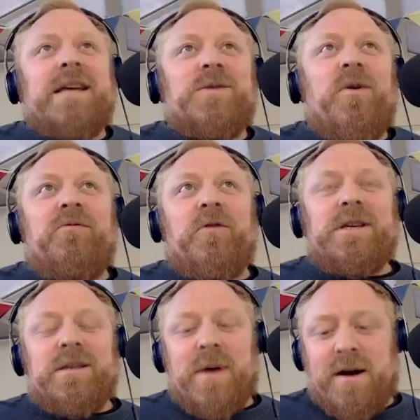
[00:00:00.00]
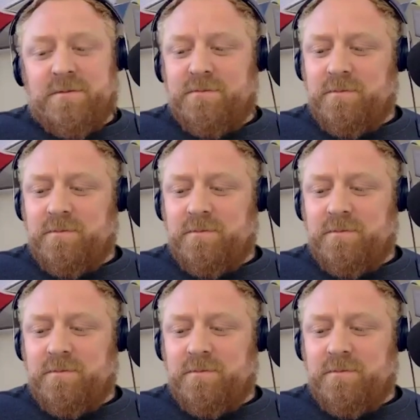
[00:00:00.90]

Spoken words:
So what freaks him out?